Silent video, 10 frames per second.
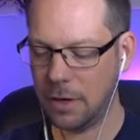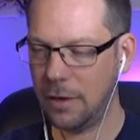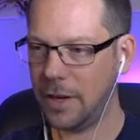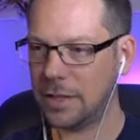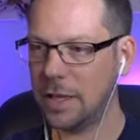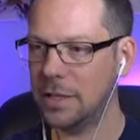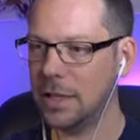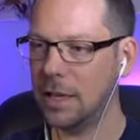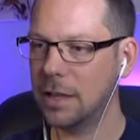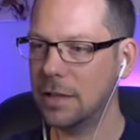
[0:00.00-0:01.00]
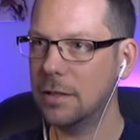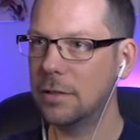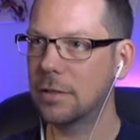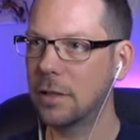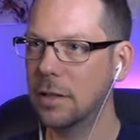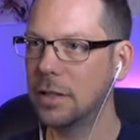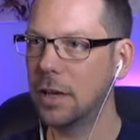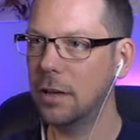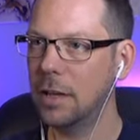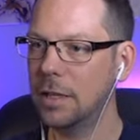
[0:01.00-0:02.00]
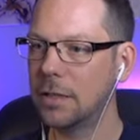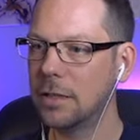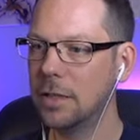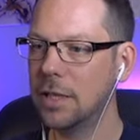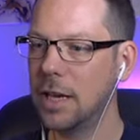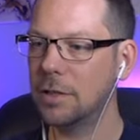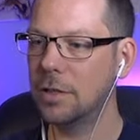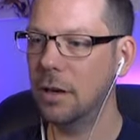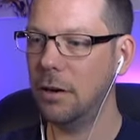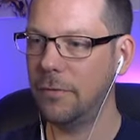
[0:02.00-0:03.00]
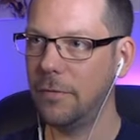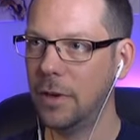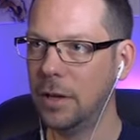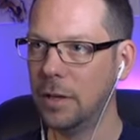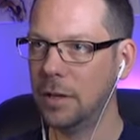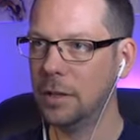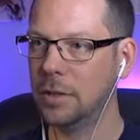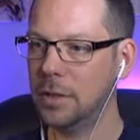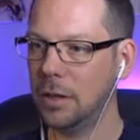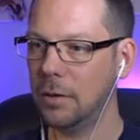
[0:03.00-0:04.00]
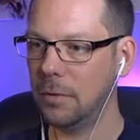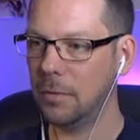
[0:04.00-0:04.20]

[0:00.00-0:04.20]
FXNT, this is just going to turn this detection off. So,